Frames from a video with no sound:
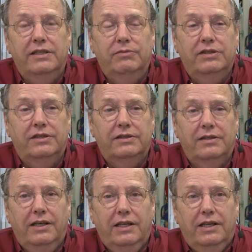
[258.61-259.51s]
It was
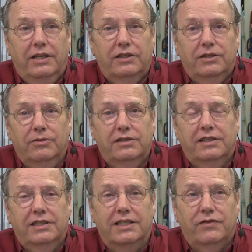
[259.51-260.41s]
just so
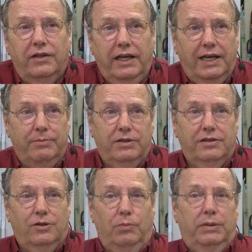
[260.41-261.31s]
successful, and I'm
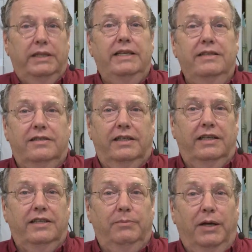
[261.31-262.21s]
just so pleased that I
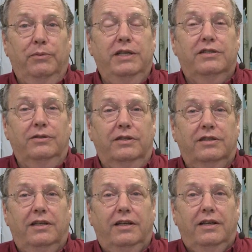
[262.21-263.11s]
did my research